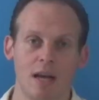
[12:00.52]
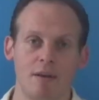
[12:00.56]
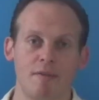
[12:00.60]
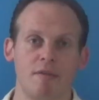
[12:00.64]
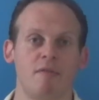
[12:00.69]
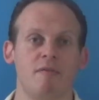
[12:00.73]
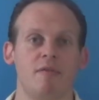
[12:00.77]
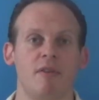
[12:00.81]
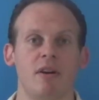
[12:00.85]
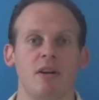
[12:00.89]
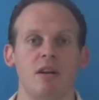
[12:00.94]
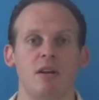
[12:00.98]
to have
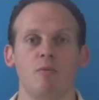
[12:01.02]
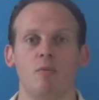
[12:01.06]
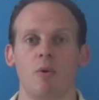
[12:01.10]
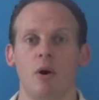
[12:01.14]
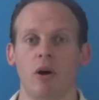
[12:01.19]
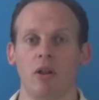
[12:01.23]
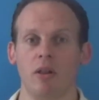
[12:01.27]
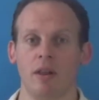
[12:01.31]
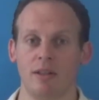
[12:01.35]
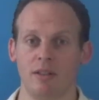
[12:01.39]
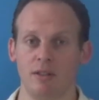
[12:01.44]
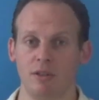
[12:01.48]
a very
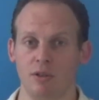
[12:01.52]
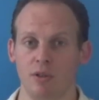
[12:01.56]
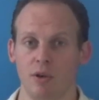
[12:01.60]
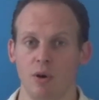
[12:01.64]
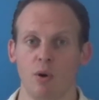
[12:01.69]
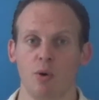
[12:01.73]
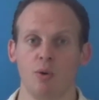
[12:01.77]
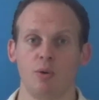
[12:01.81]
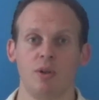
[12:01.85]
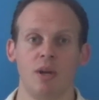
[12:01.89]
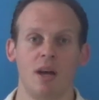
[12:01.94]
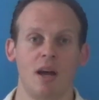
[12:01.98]
well
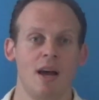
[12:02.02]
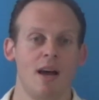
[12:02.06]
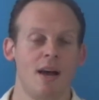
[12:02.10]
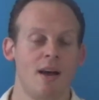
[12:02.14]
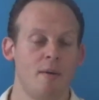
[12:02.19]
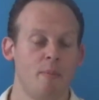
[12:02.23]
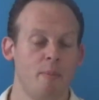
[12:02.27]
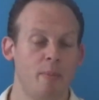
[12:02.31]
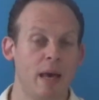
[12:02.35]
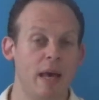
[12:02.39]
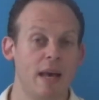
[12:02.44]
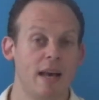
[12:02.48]
SEO'd
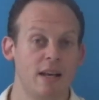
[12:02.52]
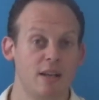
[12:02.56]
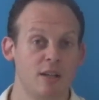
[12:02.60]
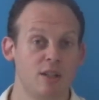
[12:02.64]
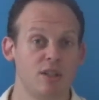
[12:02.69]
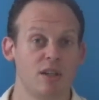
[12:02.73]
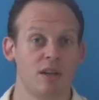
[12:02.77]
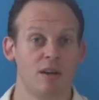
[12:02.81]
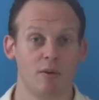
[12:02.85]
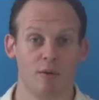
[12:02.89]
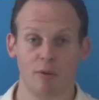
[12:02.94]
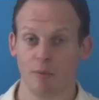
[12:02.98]

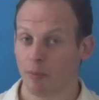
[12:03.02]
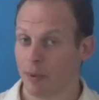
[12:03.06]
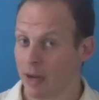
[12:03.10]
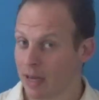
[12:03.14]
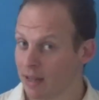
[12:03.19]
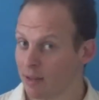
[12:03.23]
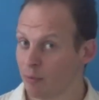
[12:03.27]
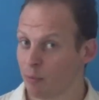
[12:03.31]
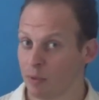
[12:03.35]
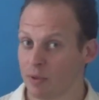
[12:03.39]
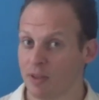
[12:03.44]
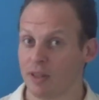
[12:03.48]
page
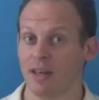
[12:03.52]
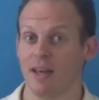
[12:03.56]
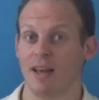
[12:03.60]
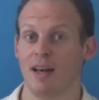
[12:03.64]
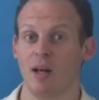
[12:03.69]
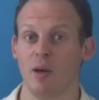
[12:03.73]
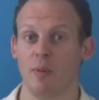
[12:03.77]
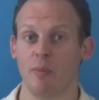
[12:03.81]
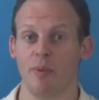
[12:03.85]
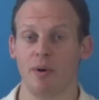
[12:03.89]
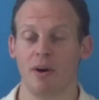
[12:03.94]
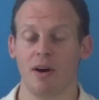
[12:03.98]
with the
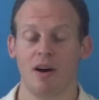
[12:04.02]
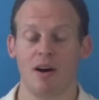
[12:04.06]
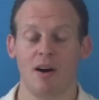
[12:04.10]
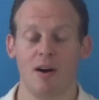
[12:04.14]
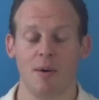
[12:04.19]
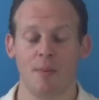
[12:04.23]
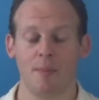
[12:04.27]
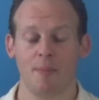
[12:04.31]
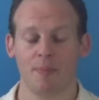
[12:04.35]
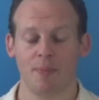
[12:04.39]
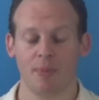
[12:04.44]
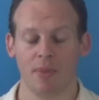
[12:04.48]
help
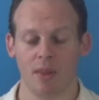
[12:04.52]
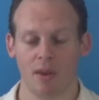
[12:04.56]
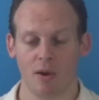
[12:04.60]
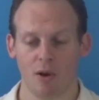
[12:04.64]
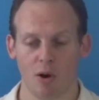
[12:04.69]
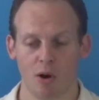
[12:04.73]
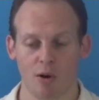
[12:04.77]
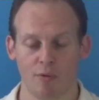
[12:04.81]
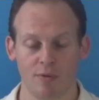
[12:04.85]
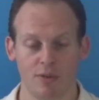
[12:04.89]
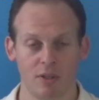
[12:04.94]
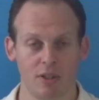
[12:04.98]

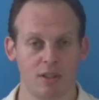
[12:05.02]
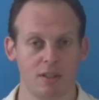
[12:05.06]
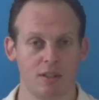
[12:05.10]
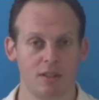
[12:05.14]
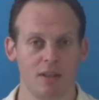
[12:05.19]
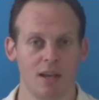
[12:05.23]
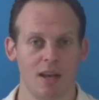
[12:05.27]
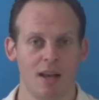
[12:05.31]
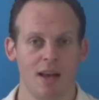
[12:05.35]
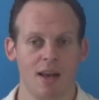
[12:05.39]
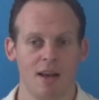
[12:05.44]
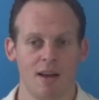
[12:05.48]
of
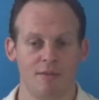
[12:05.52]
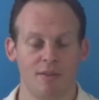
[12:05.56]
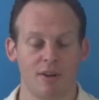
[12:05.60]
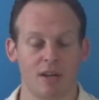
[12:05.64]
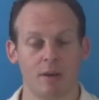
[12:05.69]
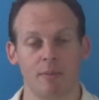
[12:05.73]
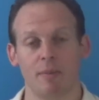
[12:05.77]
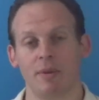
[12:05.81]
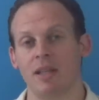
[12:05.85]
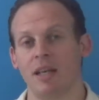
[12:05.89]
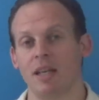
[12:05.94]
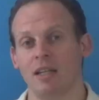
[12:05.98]
these
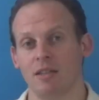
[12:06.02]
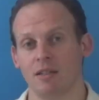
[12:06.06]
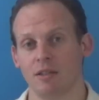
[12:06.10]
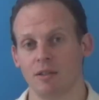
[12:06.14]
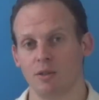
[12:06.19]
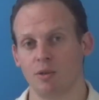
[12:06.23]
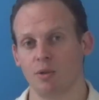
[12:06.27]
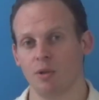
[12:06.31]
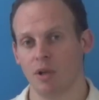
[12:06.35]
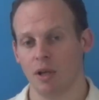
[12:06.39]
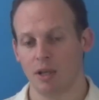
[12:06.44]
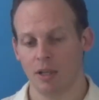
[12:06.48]
recommendations.
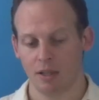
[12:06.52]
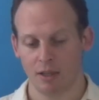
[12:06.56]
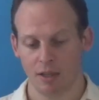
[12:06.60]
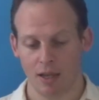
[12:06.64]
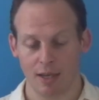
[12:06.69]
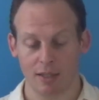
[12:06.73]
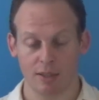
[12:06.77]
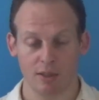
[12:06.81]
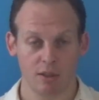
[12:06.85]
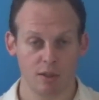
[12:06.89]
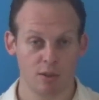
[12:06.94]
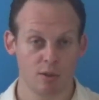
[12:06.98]
So
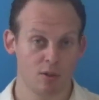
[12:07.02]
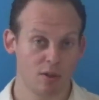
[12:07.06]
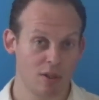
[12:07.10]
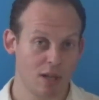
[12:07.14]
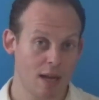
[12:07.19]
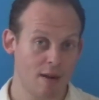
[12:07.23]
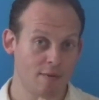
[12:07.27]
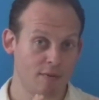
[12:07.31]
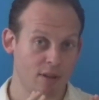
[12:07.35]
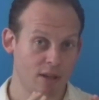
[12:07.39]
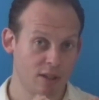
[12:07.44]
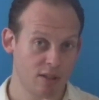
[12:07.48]
it's going
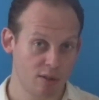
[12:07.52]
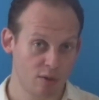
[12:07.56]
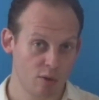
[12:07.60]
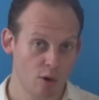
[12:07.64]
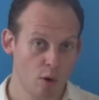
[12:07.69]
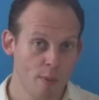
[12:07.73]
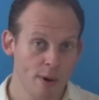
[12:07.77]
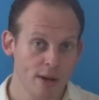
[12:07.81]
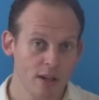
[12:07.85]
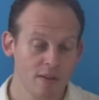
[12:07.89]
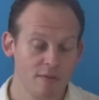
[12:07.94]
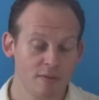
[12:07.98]
to have the
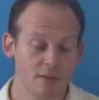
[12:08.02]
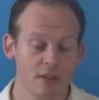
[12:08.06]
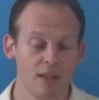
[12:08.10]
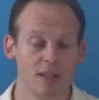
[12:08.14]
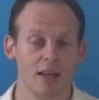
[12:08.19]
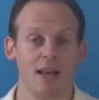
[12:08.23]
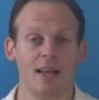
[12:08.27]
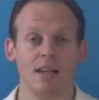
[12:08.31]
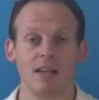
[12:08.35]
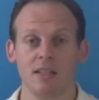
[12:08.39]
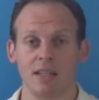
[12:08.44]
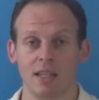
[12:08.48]
SEO benefit,
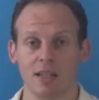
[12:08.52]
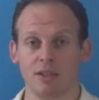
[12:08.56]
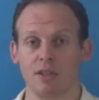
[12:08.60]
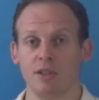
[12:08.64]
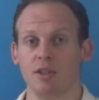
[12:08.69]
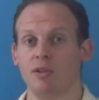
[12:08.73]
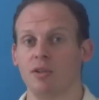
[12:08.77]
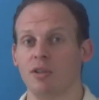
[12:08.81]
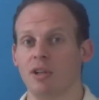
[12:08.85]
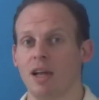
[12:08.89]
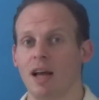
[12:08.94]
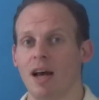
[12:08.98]
and it's
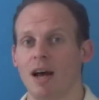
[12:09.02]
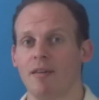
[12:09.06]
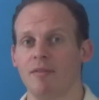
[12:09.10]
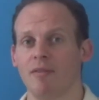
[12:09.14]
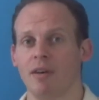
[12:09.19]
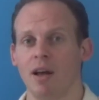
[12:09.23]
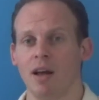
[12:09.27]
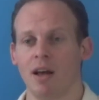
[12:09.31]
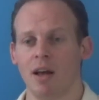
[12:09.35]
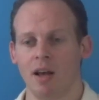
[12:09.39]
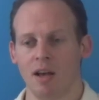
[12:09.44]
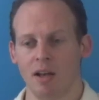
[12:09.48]
actually going to
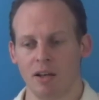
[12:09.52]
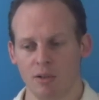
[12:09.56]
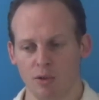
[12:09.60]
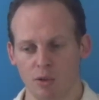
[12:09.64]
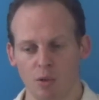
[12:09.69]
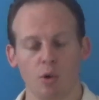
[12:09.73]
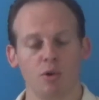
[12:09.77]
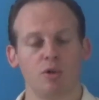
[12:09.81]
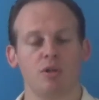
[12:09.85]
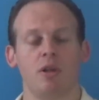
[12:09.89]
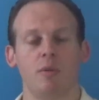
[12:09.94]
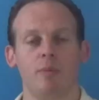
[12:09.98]
have
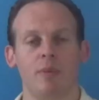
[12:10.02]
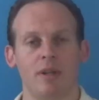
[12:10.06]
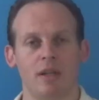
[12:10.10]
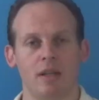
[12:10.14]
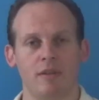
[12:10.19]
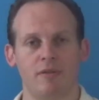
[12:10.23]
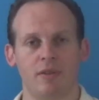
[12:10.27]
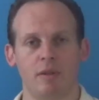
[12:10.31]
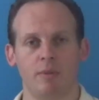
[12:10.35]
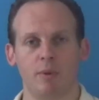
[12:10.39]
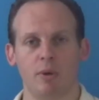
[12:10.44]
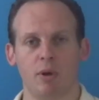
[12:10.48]
social
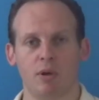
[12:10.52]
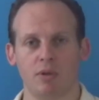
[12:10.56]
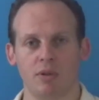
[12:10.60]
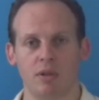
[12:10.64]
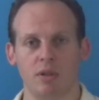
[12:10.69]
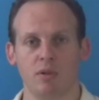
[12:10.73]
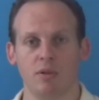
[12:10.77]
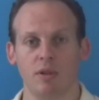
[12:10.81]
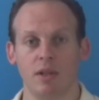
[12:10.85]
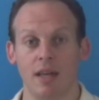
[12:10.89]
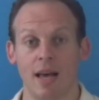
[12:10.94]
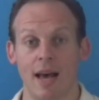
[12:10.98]
benefit, because
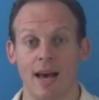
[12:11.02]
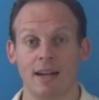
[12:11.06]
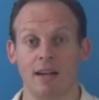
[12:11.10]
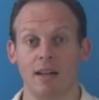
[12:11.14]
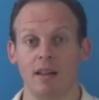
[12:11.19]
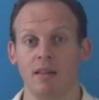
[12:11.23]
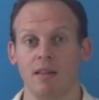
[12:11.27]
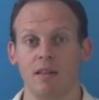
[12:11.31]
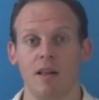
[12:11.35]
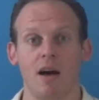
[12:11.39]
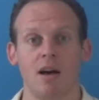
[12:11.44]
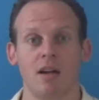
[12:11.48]
it's going to add a
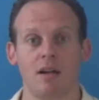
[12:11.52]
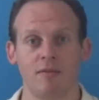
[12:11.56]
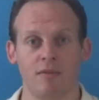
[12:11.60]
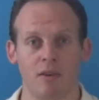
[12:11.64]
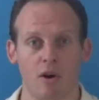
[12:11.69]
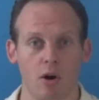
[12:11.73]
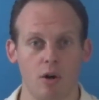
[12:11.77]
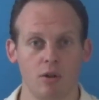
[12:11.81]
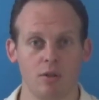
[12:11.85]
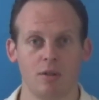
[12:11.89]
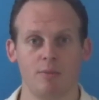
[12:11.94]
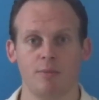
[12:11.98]
lot of
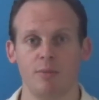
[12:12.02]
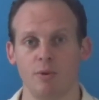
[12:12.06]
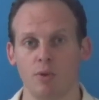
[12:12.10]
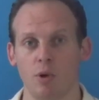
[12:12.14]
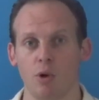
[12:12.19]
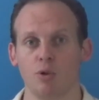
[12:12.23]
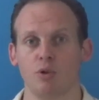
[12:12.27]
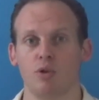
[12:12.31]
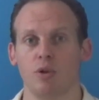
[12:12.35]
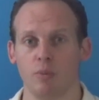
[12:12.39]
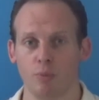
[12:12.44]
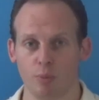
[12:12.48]
awesome
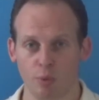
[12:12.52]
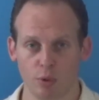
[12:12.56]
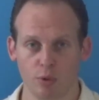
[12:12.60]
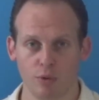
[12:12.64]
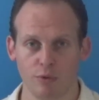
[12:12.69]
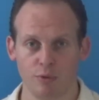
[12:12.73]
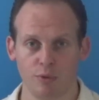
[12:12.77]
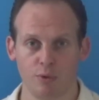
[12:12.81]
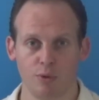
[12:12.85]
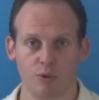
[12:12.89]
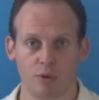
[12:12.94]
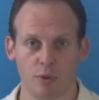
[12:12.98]
social
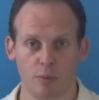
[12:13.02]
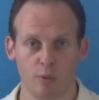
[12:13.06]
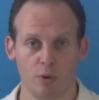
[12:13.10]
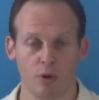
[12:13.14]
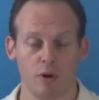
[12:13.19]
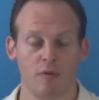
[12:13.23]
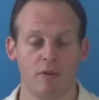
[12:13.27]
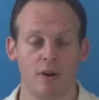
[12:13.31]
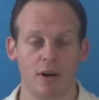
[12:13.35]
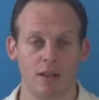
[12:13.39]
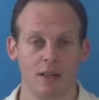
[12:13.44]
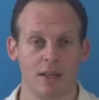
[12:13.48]
proof to your
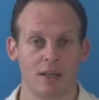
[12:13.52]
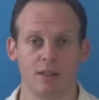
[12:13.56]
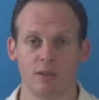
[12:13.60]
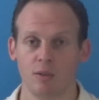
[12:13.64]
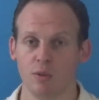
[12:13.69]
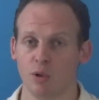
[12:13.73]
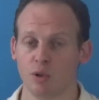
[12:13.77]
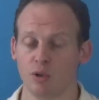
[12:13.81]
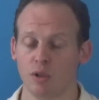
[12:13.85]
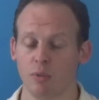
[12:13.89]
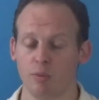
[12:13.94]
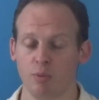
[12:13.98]
profile. And
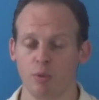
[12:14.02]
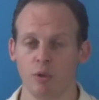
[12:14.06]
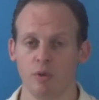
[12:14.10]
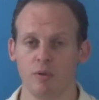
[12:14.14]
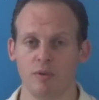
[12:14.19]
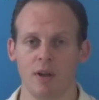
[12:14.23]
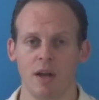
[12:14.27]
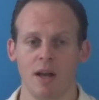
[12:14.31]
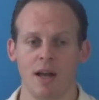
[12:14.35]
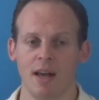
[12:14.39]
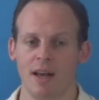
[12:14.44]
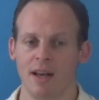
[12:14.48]
social
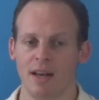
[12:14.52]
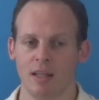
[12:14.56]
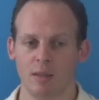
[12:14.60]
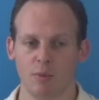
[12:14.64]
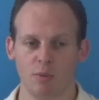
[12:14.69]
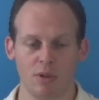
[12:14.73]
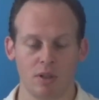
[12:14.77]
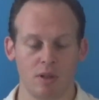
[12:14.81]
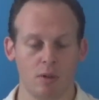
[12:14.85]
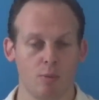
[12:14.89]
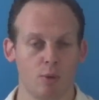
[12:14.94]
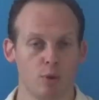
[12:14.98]
proof is
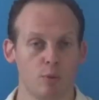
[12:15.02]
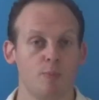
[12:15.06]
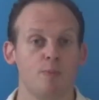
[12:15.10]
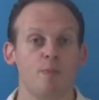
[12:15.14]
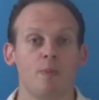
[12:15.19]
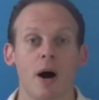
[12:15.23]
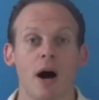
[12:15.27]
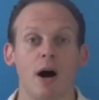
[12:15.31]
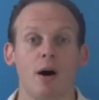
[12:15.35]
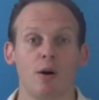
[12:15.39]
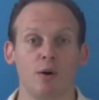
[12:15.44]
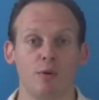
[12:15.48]
one of the most
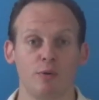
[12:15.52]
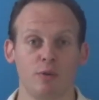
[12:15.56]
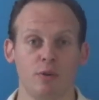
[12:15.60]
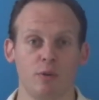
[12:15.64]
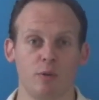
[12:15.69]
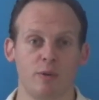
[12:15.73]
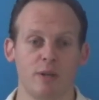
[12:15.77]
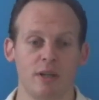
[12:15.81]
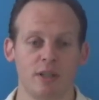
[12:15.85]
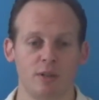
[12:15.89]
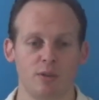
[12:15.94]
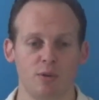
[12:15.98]

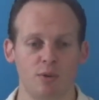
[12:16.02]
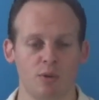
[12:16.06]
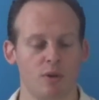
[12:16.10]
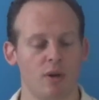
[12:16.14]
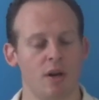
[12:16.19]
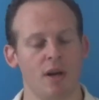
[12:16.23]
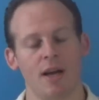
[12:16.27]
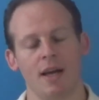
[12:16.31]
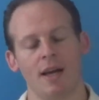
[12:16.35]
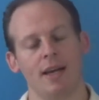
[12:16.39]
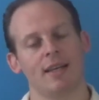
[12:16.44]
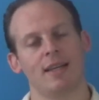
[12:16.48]
powerful ways to
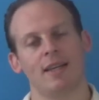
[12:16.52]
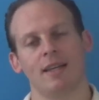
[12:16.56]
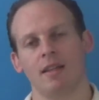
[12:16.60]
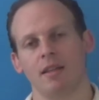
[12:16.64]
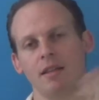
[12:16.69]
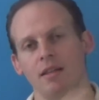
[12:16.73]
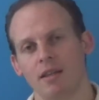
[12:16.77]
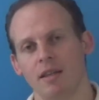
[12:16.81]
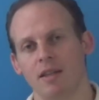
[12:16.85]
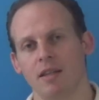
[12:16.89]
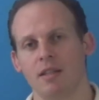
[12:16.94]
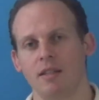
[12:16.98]
get
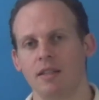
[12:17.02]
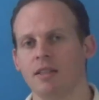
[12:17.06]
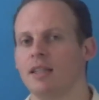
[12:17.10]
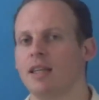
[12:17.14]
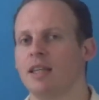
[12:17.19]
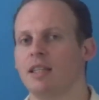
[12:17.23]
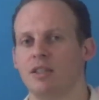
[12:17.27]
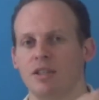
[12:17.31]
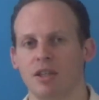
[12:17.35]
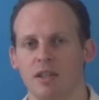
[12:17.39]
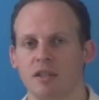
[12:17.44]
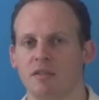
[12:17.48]
leads,
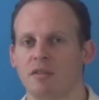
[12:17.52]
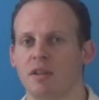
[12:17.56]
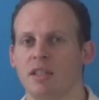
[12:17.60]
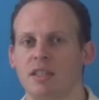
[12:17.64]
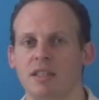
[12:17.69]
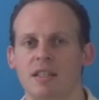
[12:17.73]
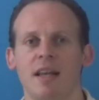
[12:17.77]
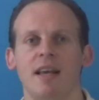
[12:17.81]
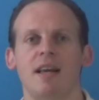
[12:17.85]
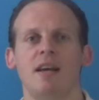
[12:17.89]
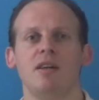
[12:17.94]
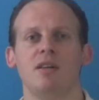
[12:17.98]
generate
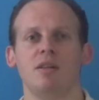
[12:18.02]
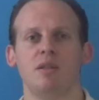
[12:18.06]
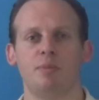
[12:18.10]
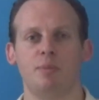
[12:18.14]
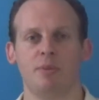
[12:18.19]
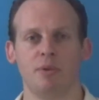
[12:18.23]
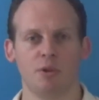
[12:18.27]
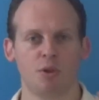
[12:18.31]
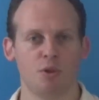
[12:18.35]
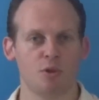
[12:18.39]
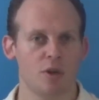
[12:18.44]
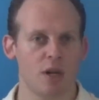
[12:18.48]
sales,
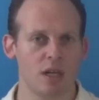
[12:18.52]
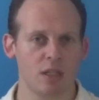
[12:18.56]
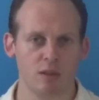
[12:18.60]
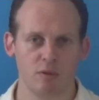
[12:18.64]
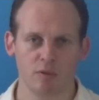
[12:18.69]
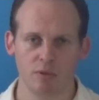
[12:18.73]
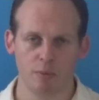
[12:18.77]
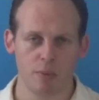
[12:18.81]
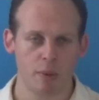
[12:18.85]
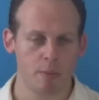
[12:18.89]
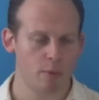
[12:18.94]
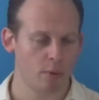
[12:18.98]
build trust
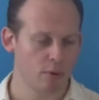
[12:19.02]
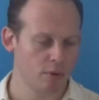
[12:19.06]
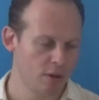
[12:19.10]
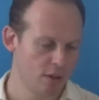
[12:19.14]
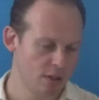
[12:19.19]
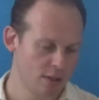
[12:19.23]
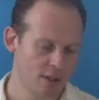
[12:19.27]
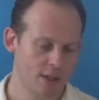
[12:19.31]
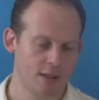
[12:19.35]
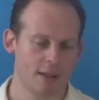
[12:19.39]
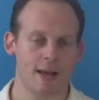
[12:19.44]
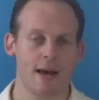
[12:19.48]
with people,
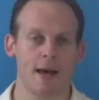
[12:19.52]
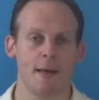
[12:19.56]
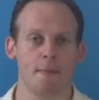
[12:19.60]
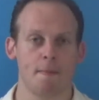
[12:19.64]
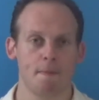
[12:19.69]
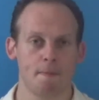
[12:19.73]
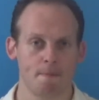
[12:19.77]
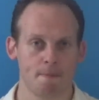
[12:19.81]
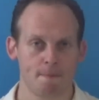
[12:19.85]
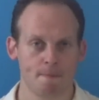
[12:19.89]
things like that.